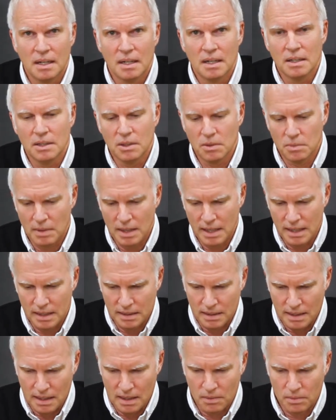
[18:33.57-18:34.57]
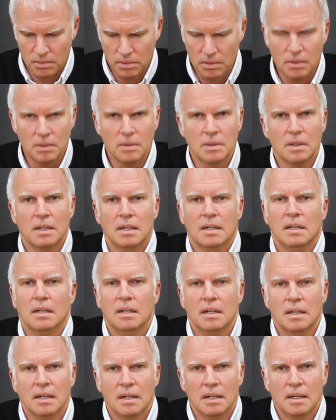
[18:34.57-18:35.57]
And you write it down. Whew,
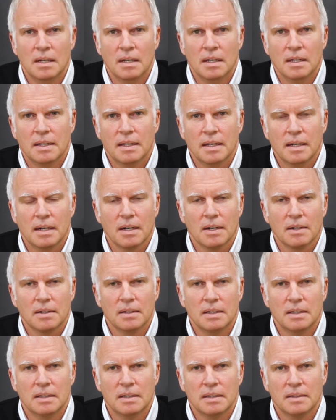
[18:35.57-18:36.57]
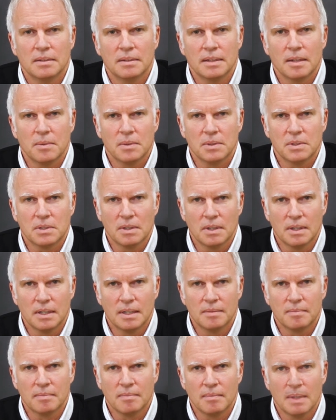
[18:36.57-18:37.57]
there, that was
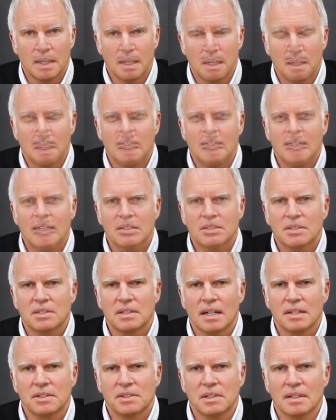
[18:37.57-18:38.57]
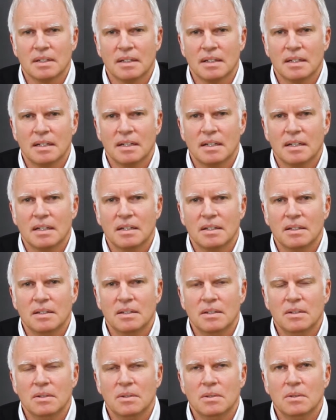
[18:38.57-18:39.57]
good. Next session,
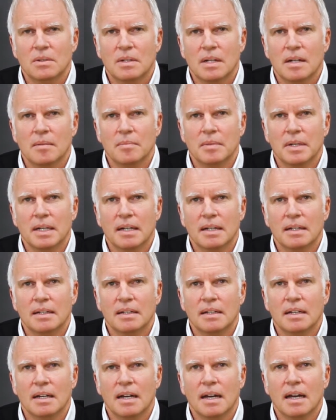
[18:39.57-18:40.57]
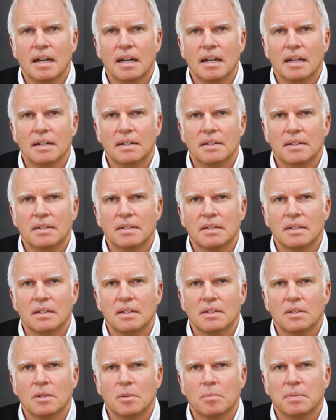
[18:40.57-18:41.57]
you come in and
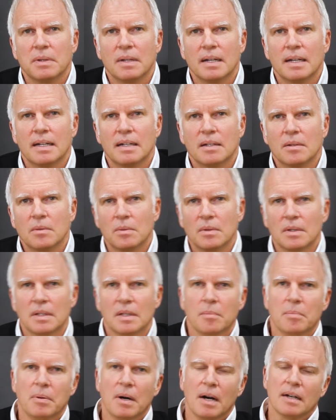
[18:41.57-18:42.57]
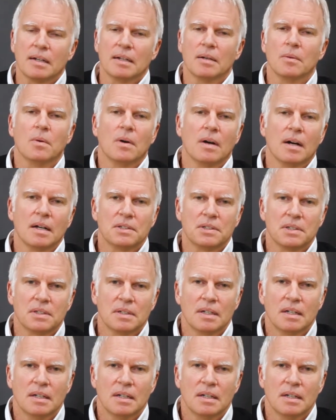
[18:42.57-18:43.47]
you're playing with a pocket watch